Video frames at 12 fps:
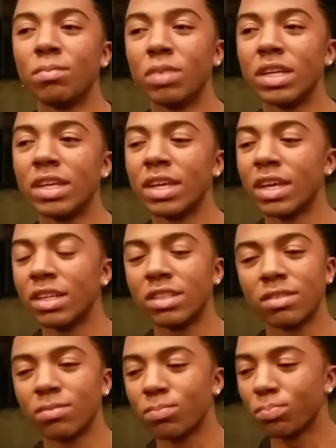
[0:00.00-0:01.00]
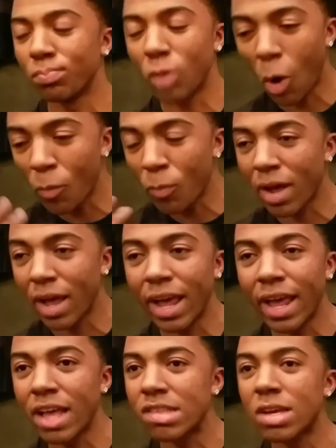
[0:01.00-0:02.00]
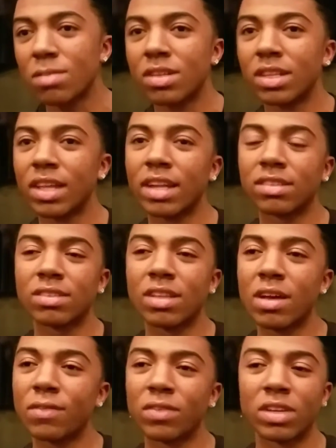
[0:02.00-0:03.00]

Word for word: But yeah, it just opened my eyes up to a lot of stuff